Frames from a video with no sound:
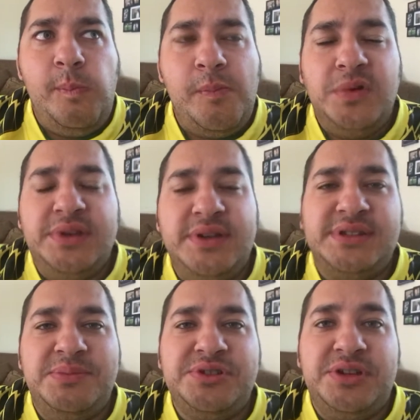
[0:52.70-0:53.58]
with the
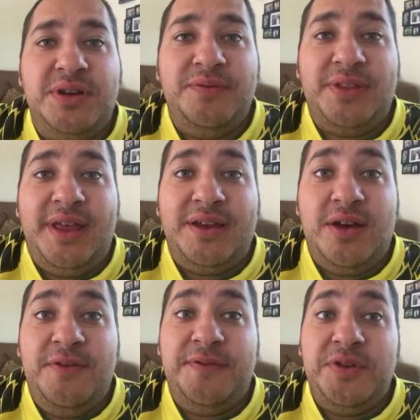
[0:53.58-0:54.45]
exception of, like,
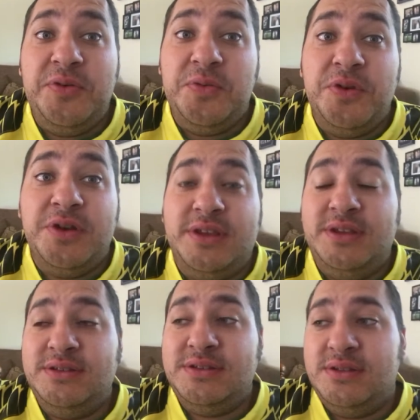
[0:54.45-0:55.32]
a few
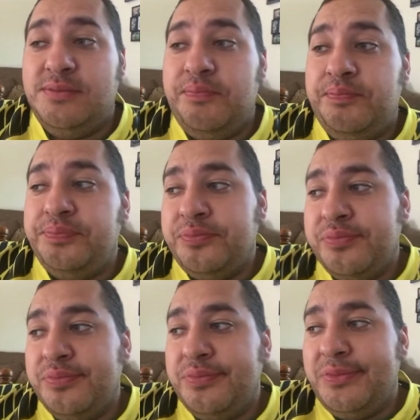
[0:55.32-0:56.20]
rookies.
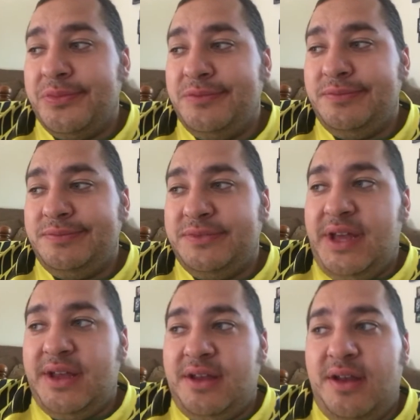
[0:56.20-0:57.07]

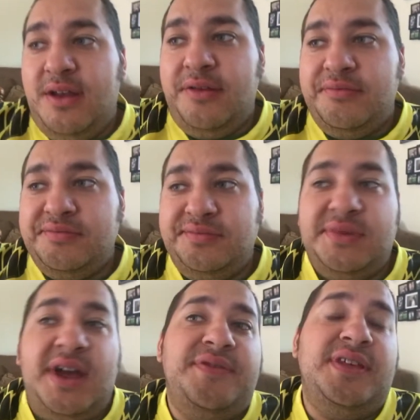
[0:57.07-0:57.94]
Like,
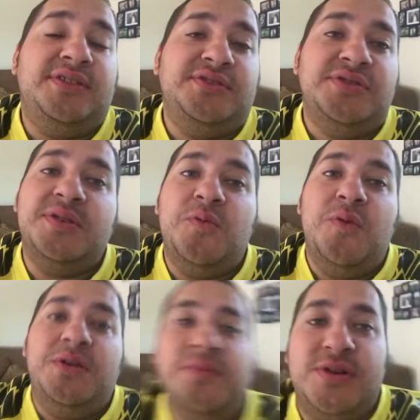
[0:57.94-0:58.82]
I feel like there's only
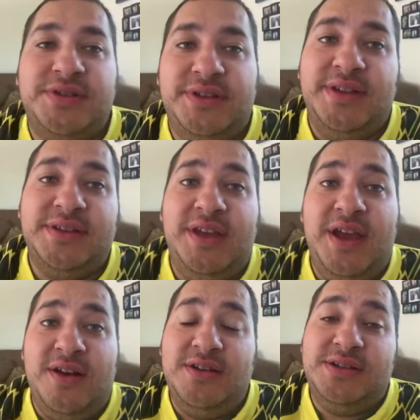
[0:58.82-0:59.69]
one person that's
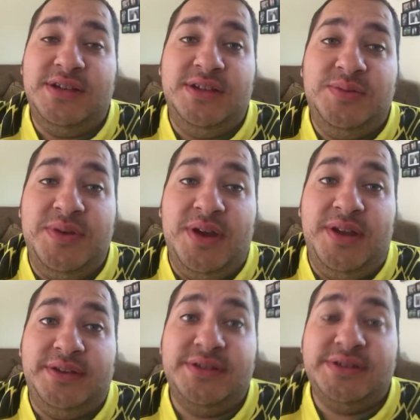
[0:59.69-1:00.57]
guaranteed to be on this